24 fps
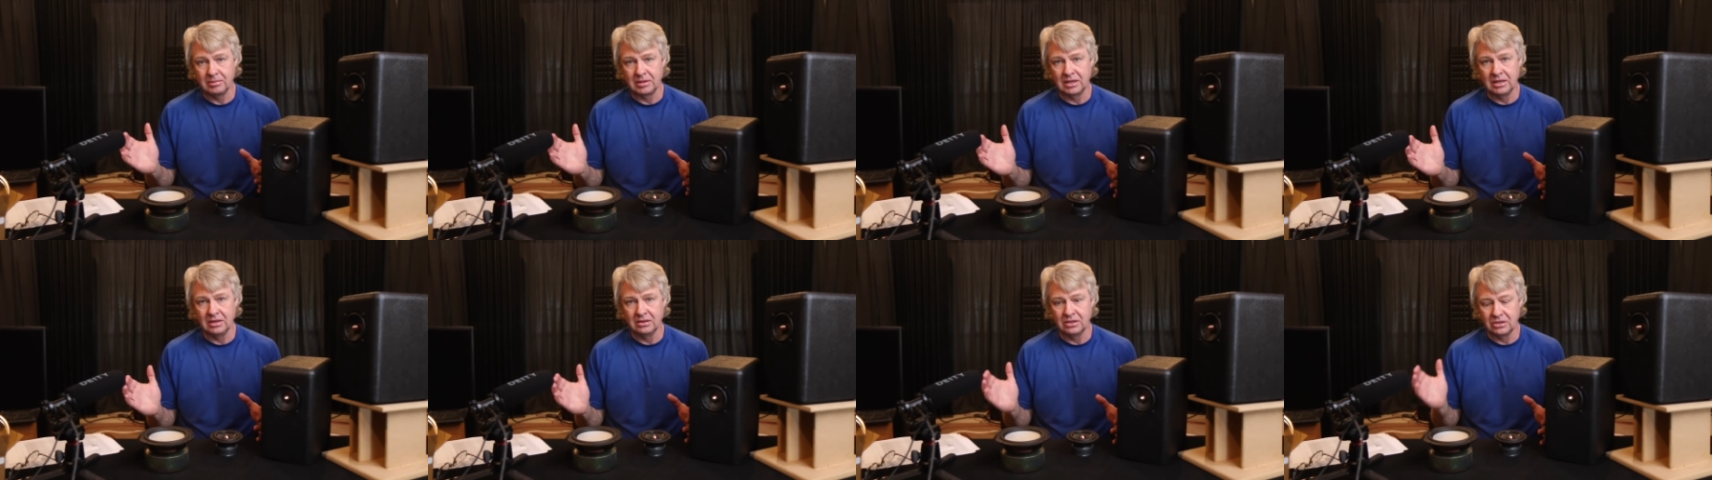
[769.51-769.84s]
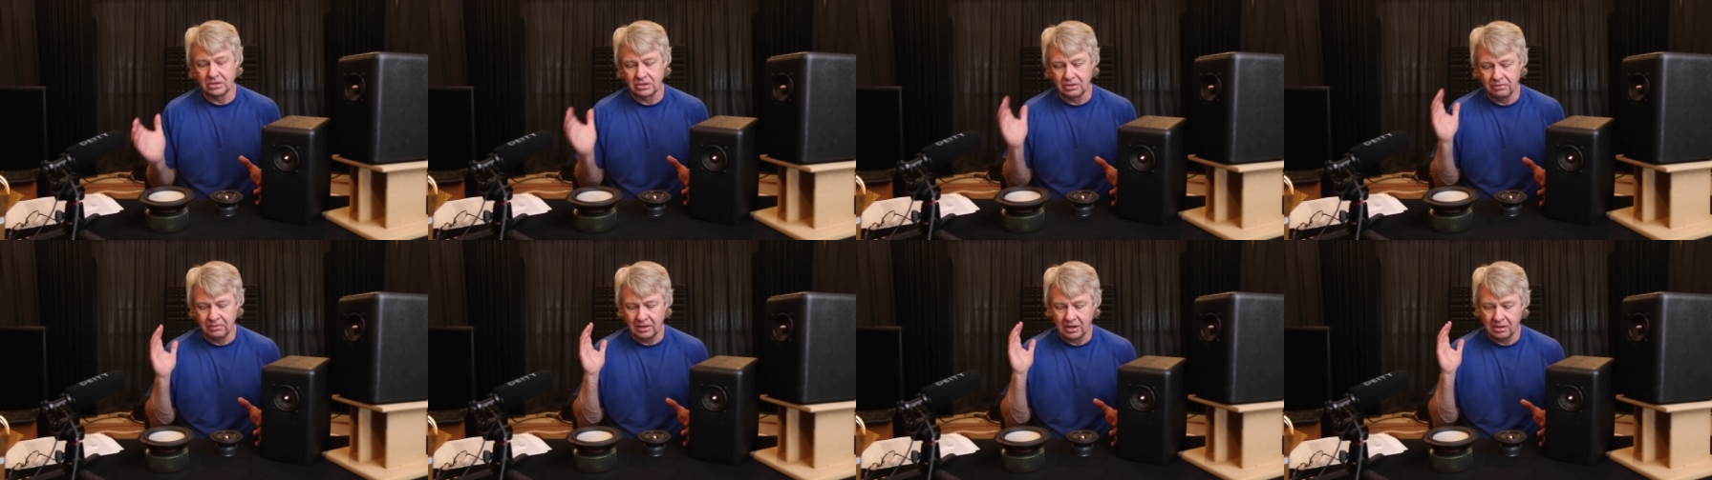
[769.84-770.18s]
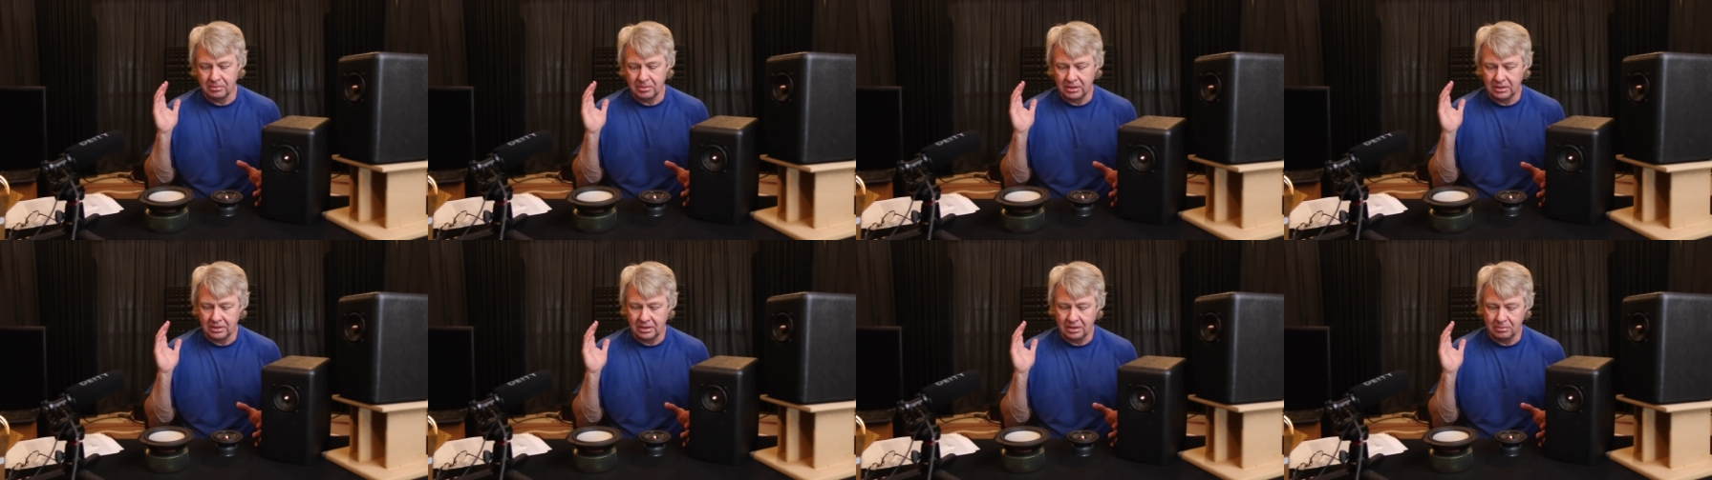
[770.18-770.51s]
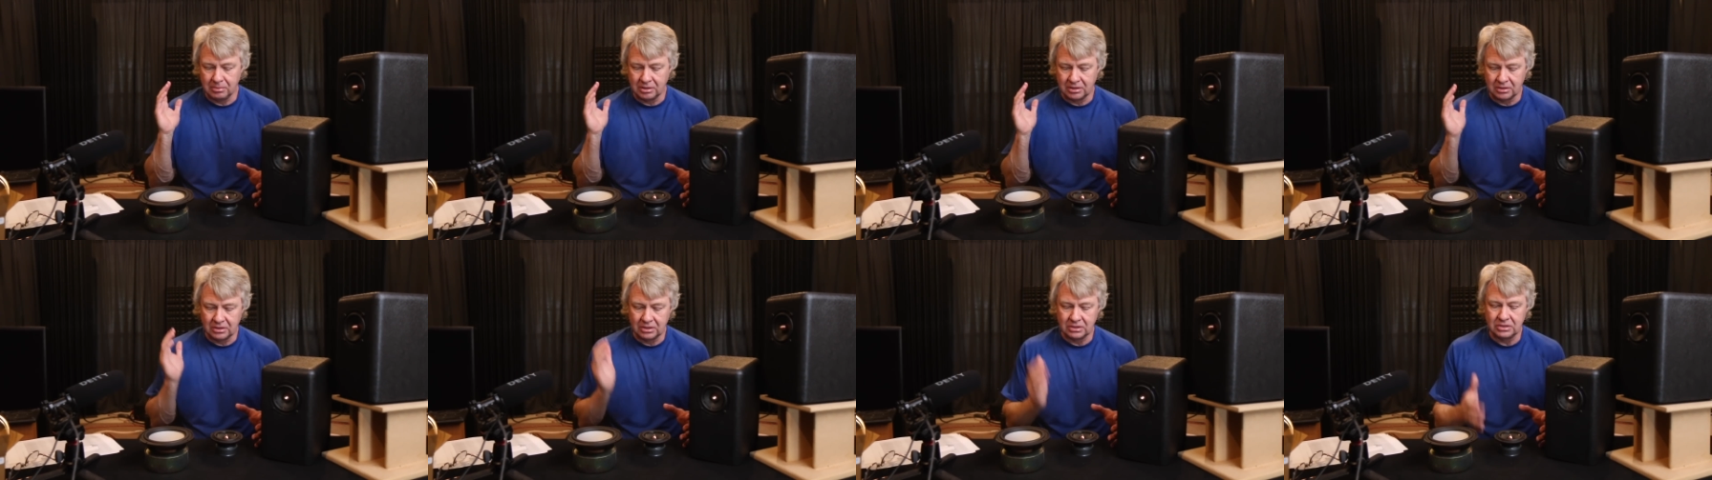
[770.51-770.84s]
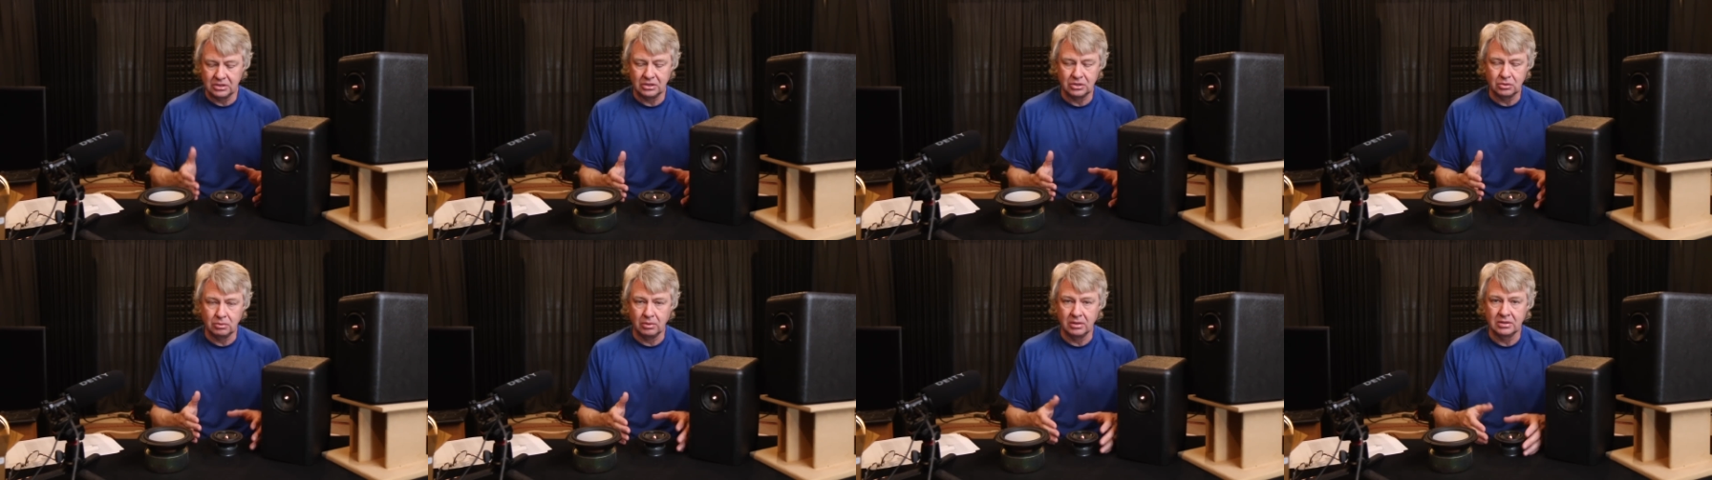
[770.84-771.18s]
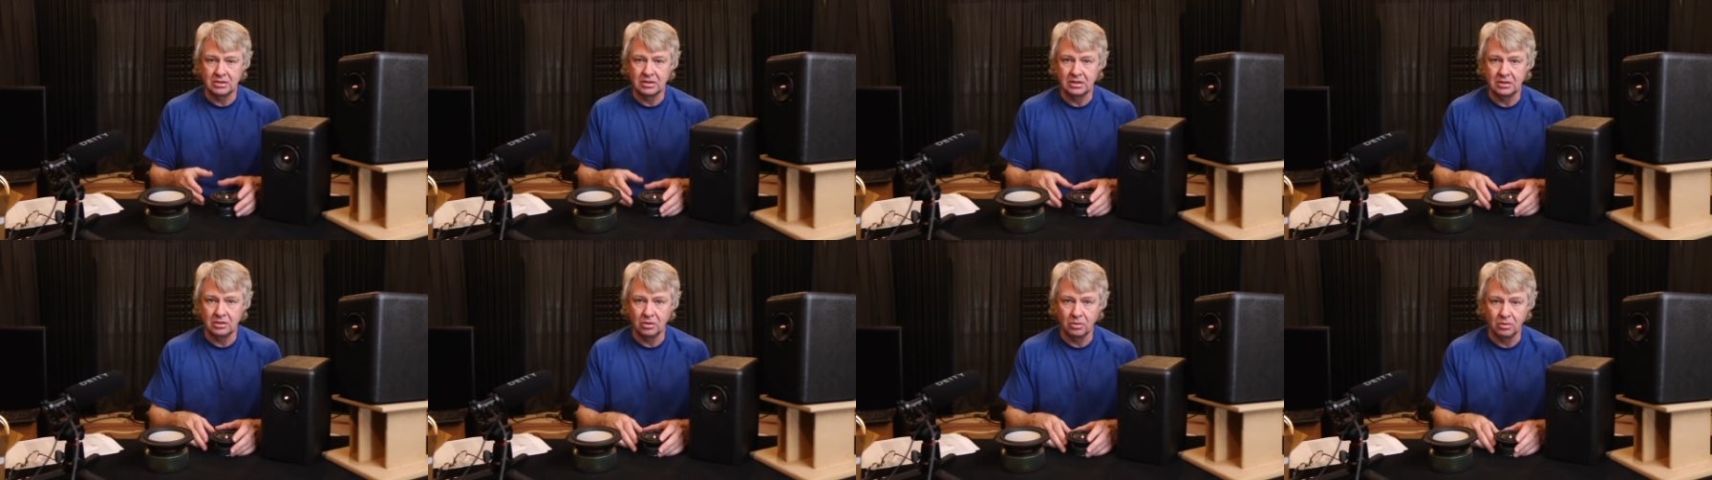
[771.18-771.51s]
to get this development done, but this is
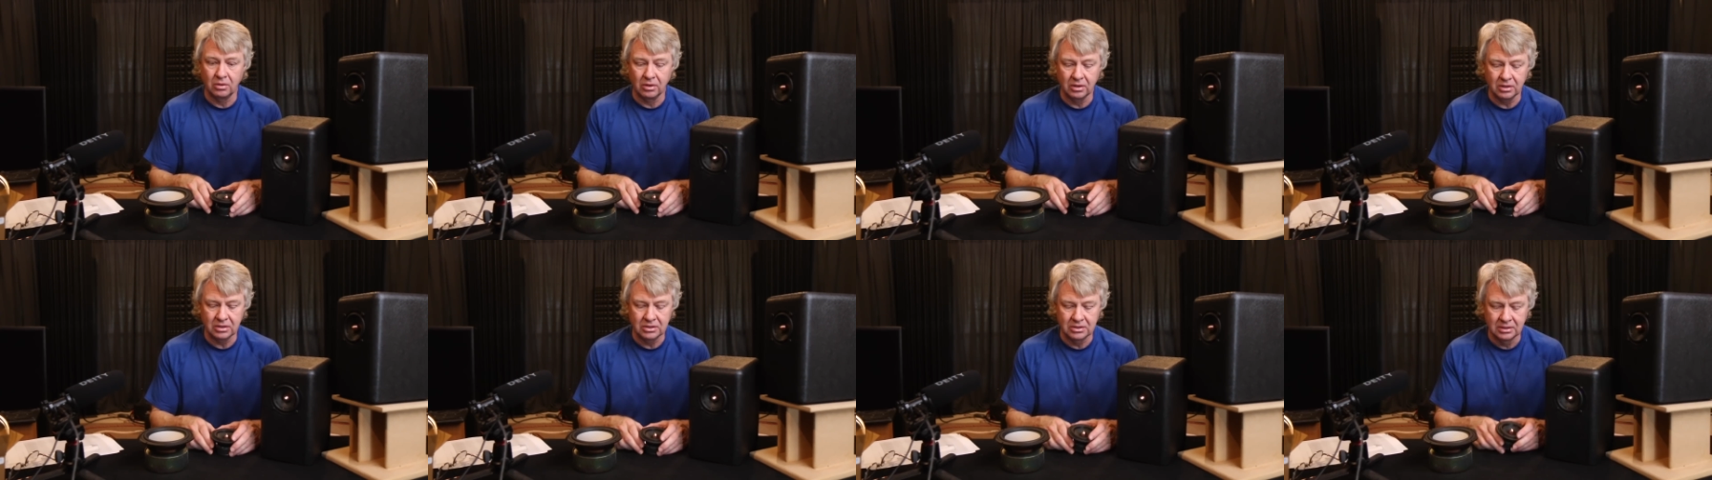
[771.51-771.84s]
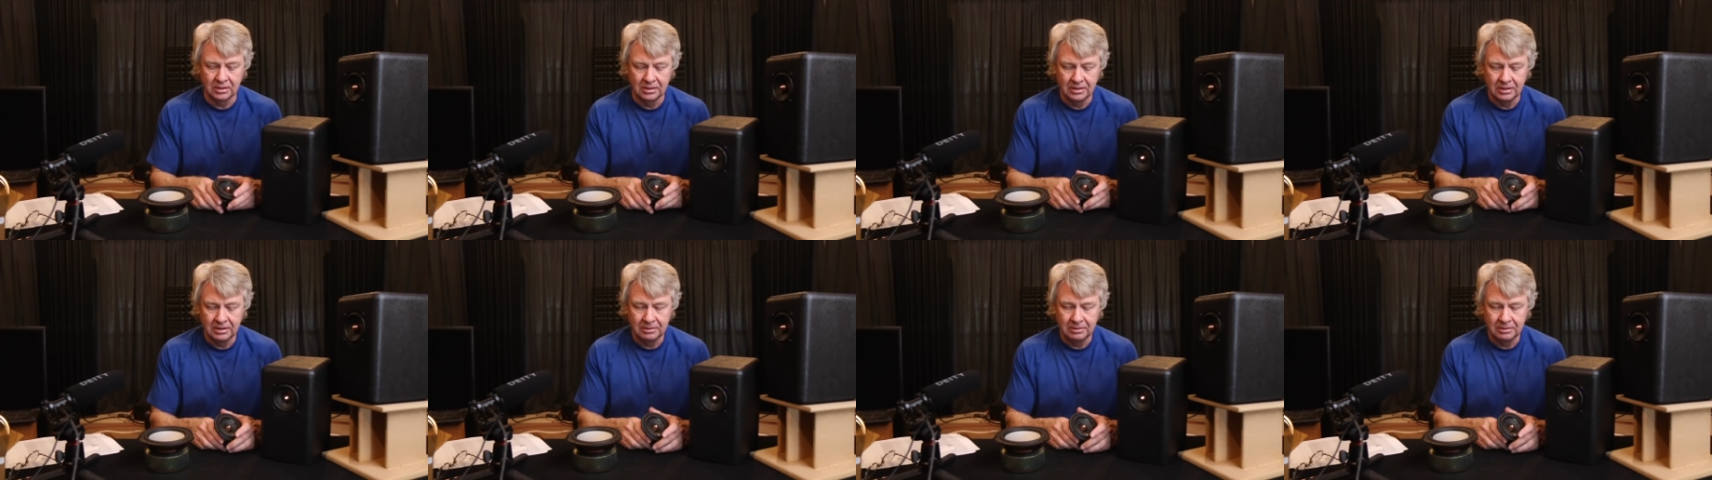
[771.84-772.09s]
what's in the works.